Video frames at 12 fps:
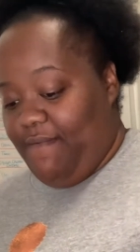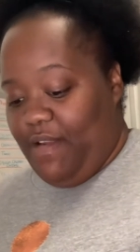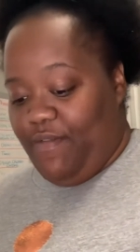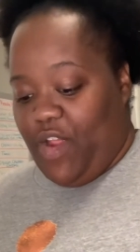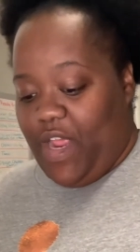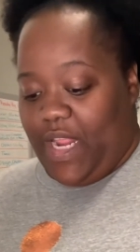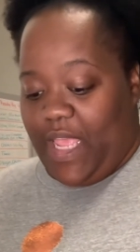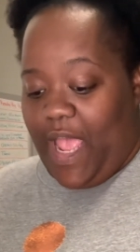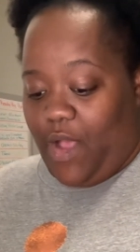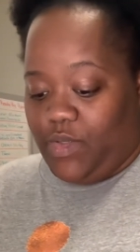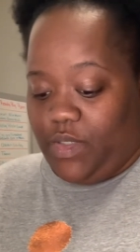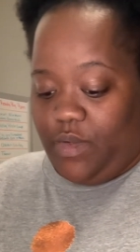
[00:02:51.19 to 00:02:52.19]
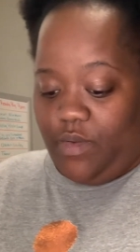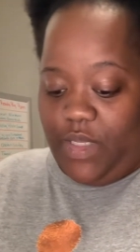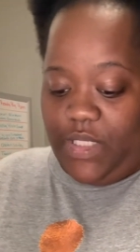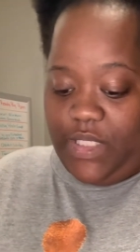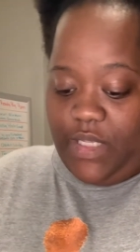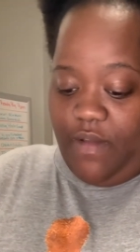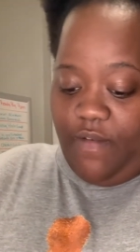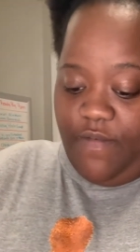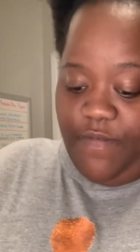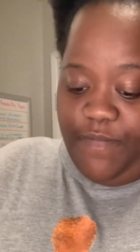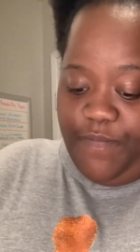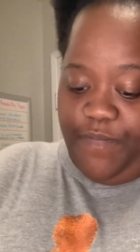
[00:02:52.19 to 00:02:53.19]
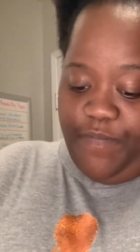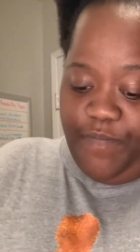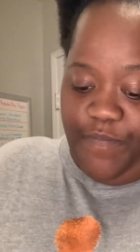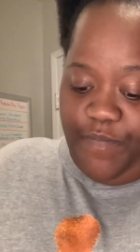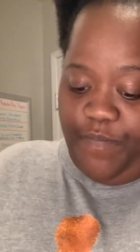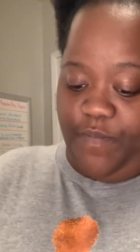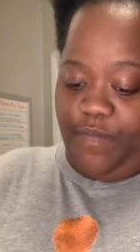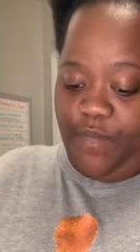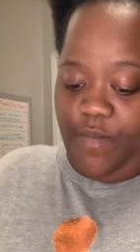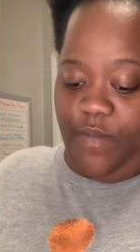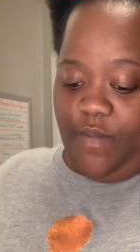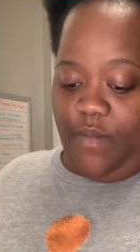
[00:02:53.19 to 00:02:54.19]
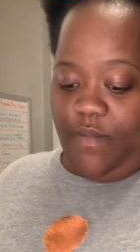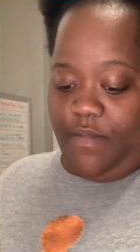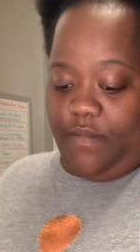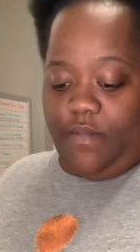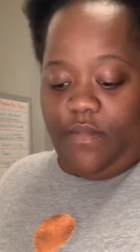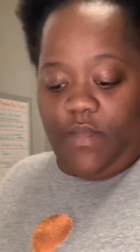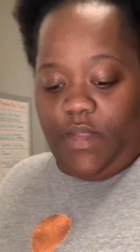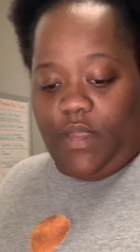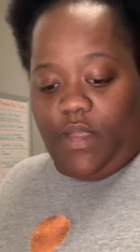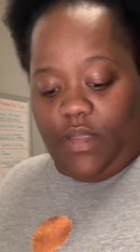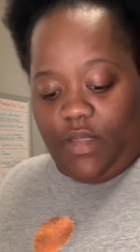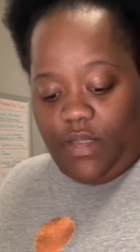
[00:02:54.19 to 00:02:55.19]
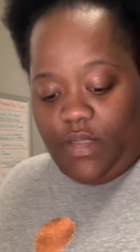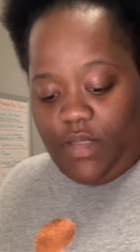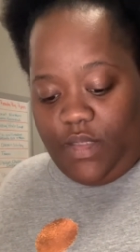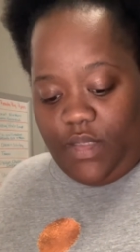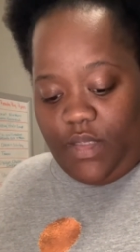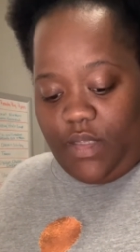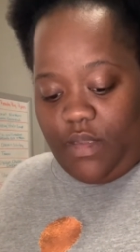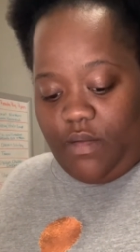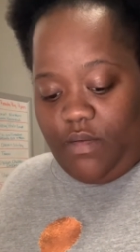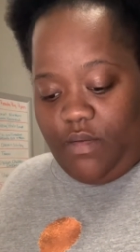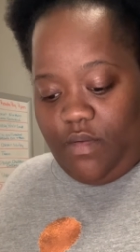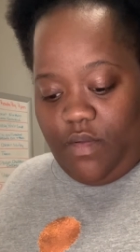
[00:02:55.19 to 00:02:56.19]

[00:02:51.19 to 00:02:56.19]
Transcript: that's why you don't see much of the stove when I do these videos. But who knows? Maybe you will.